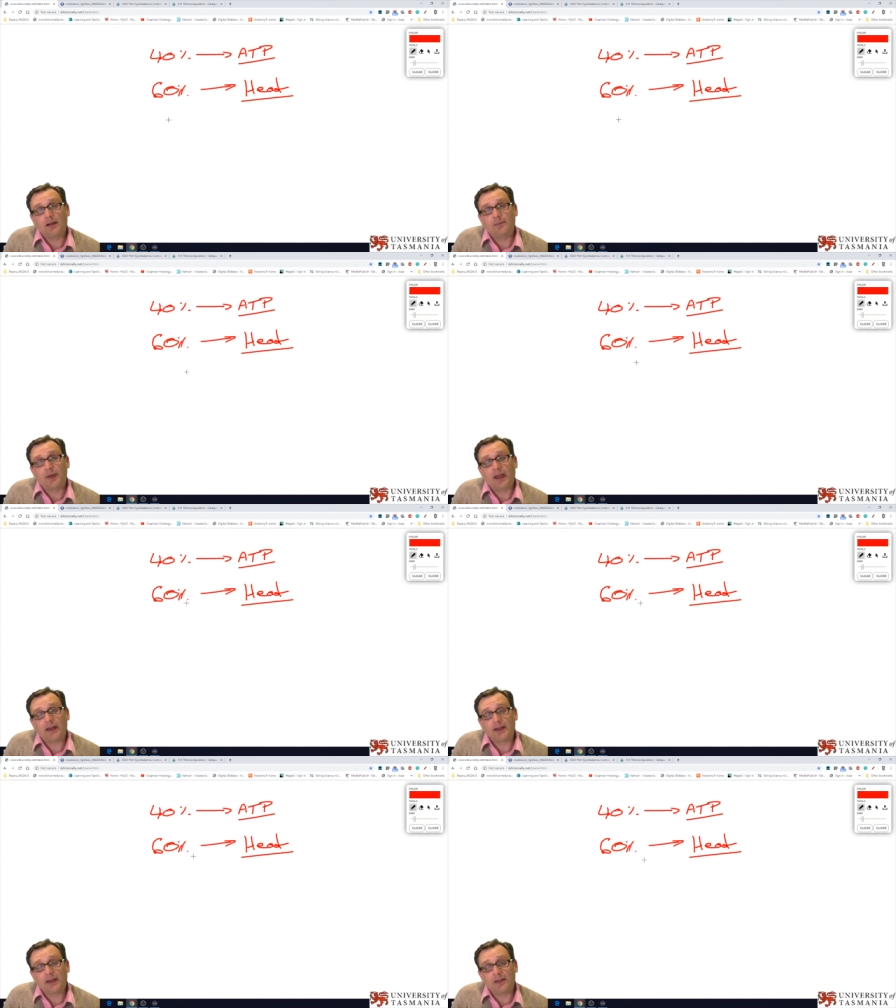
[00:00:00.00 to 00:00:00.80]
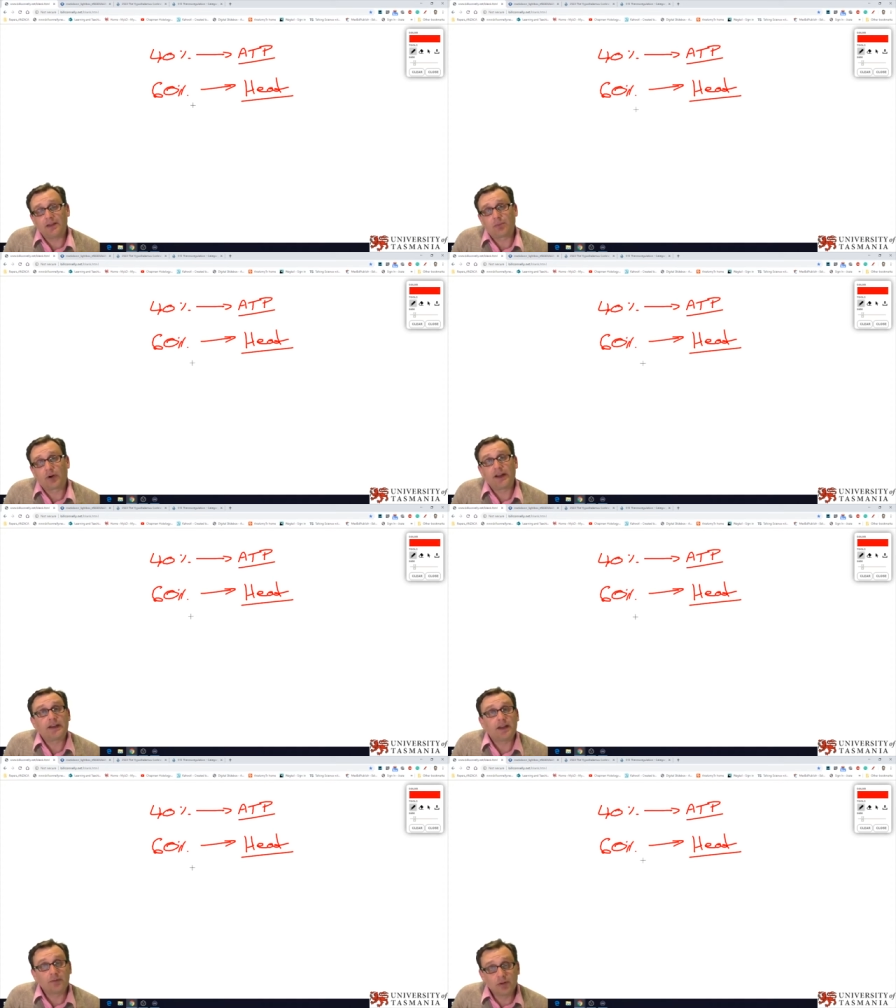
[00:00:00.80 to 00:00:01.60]
um, and in the
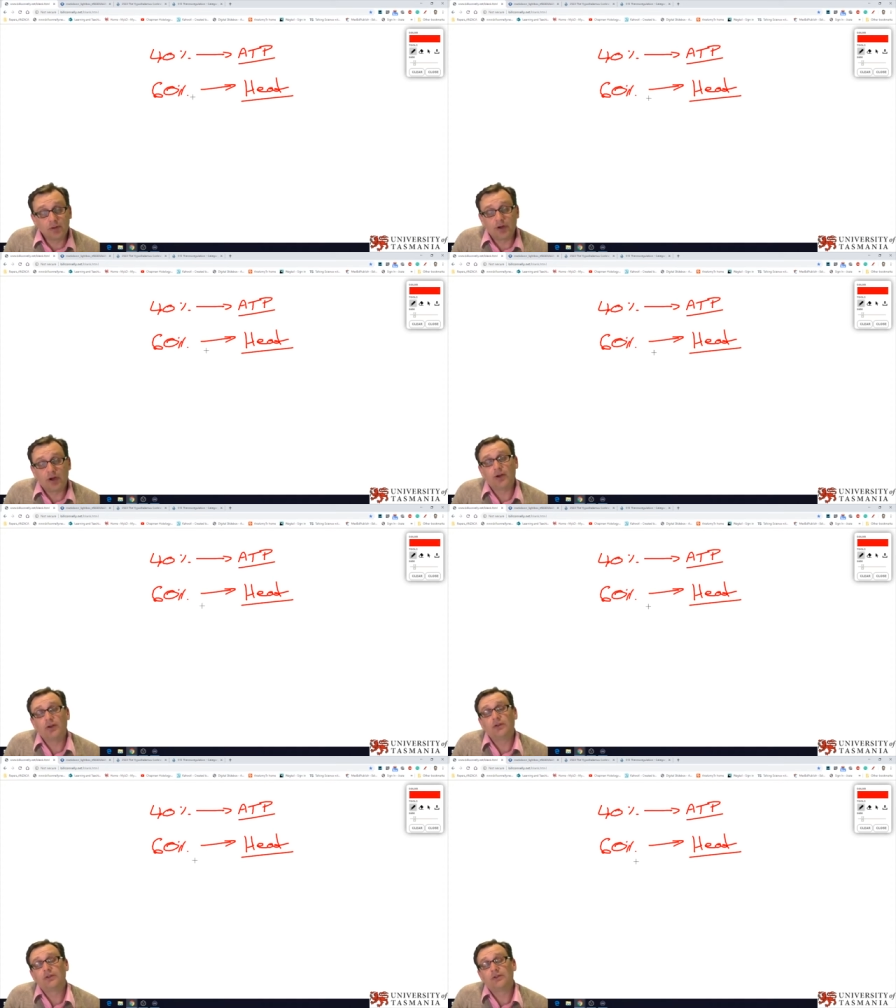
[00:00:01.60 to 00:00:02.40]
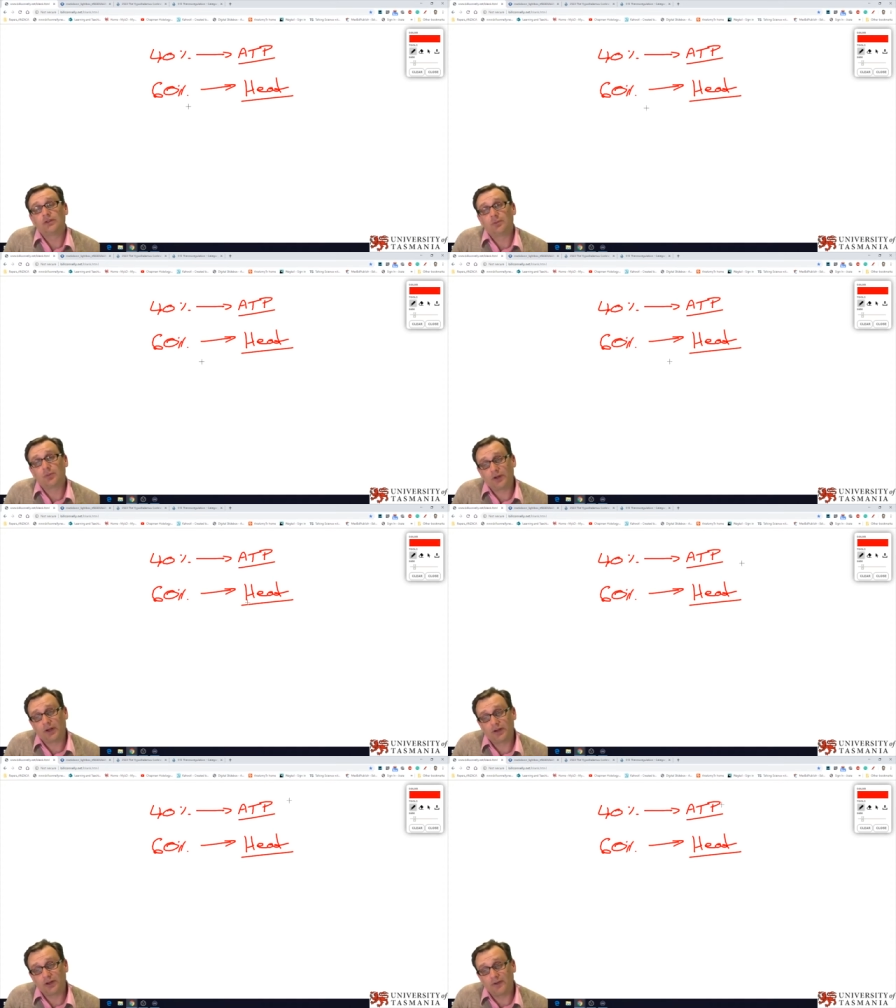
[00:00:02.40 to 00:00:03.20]
breakdown of glucose and
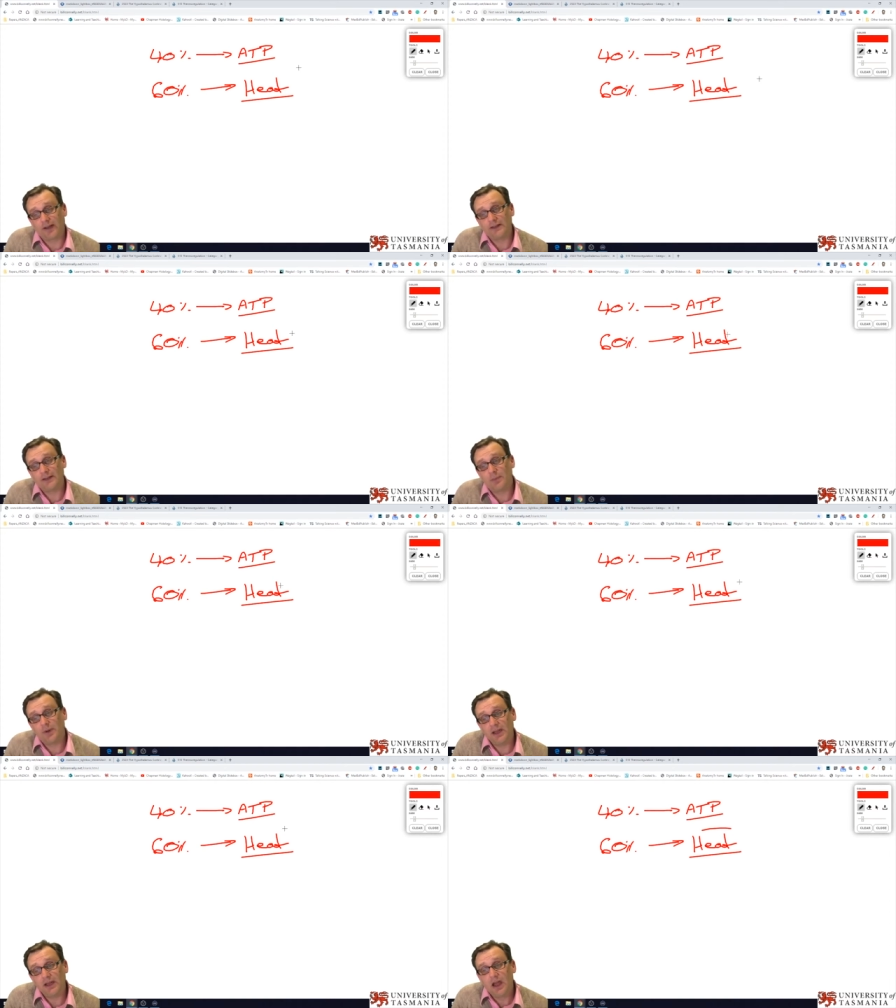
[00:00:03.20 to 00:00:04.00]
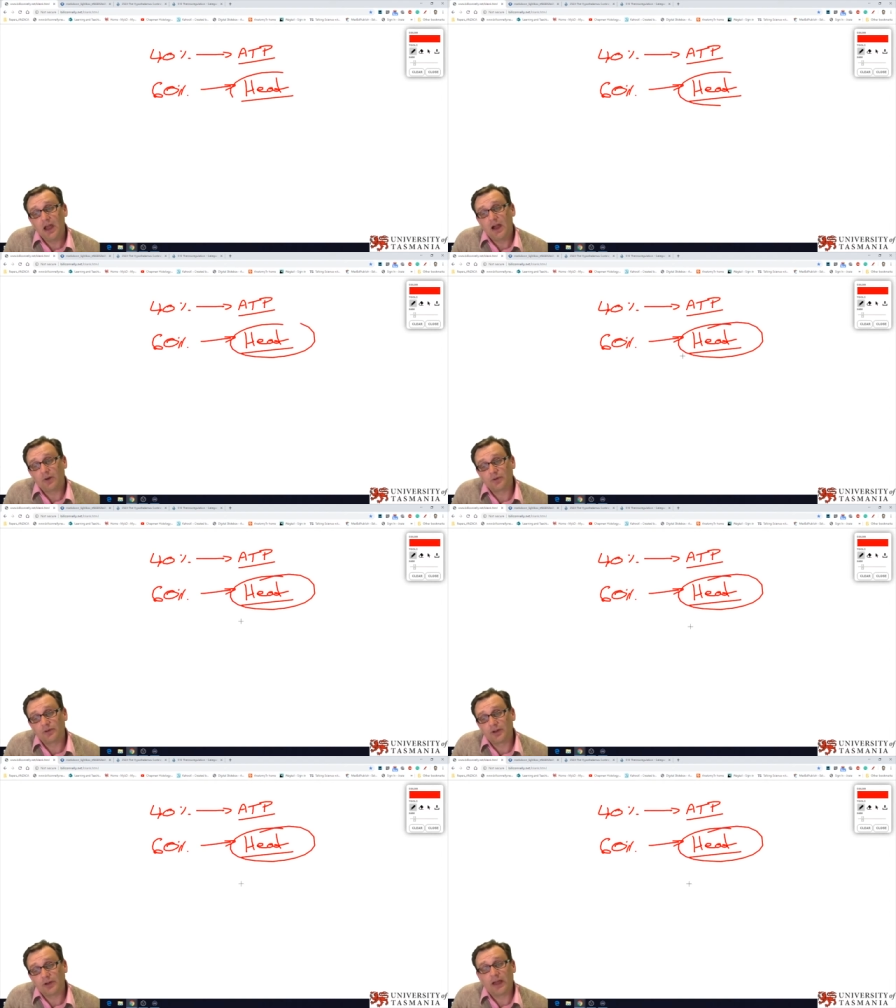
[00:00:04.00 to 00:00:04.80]
the production of ATP
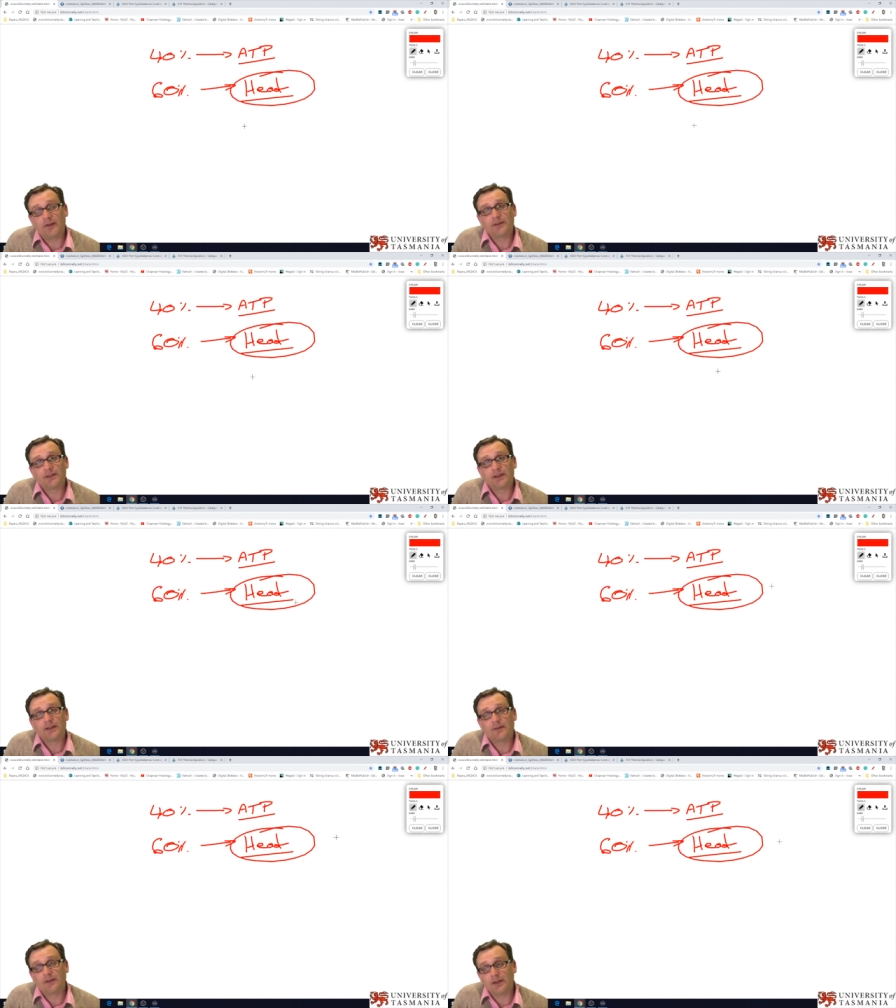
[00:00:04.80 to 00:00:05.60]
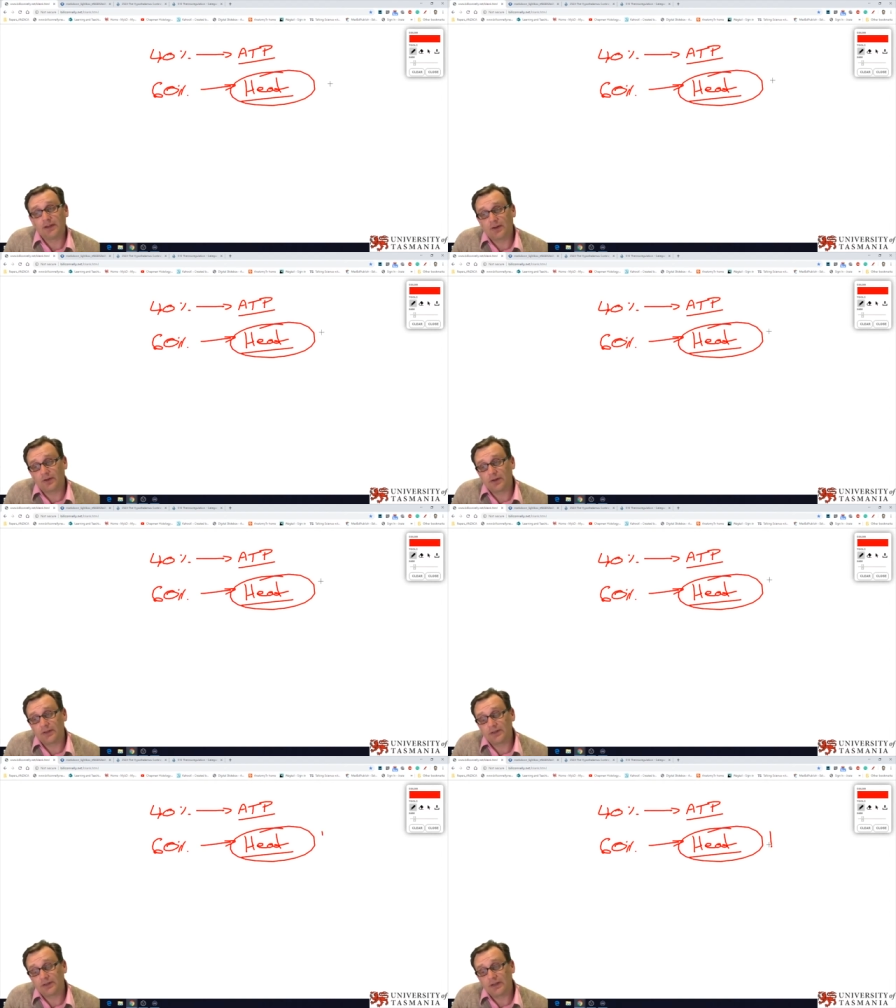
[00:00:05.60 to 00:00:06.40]
are also going to have a significant
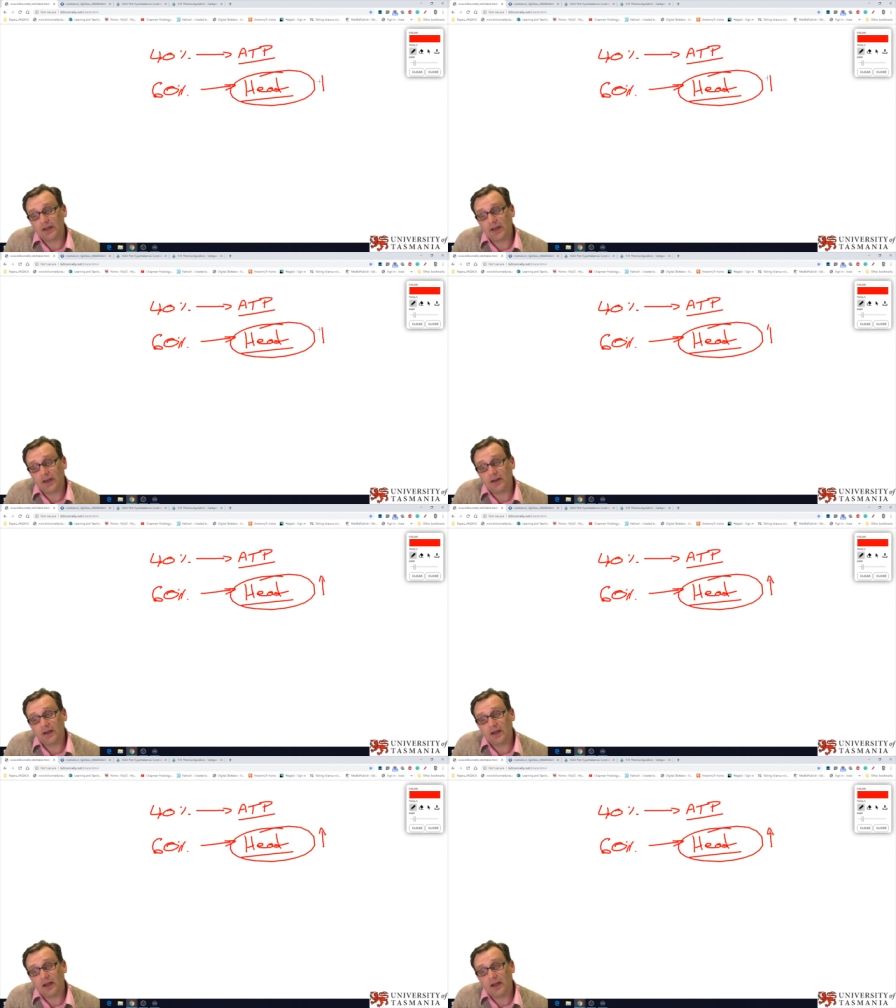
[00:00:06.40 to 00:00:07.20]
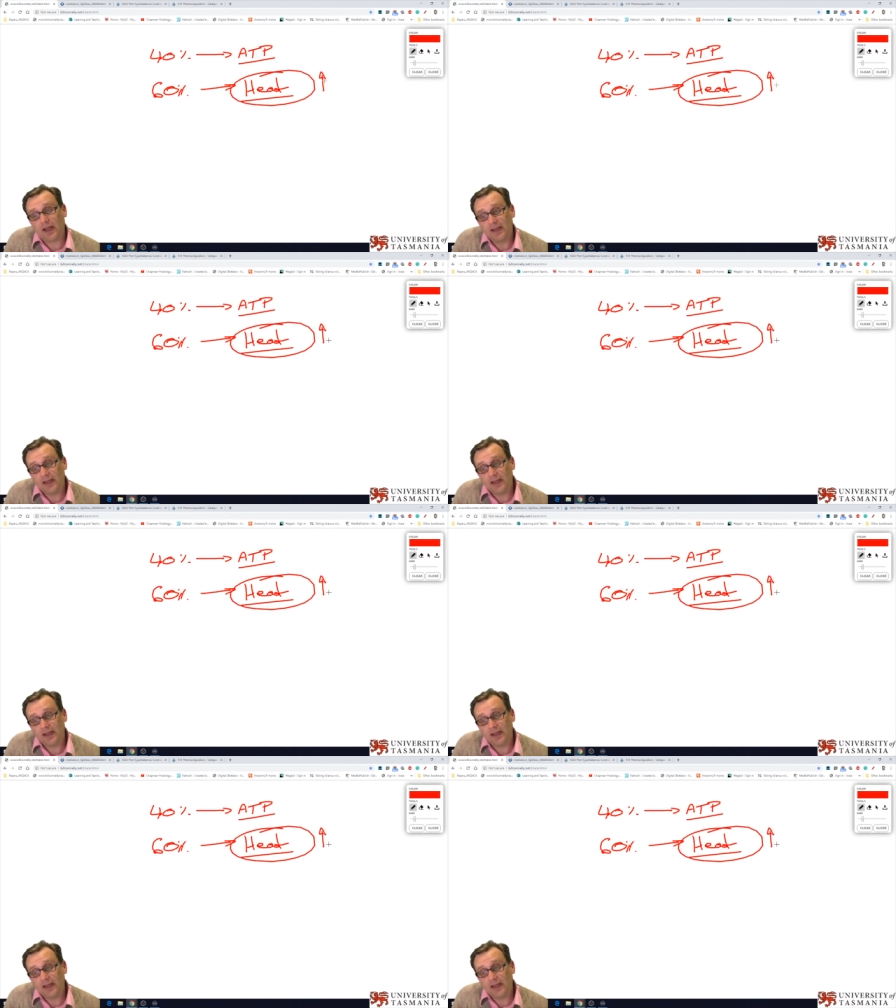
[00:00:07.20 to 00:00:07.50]
increase in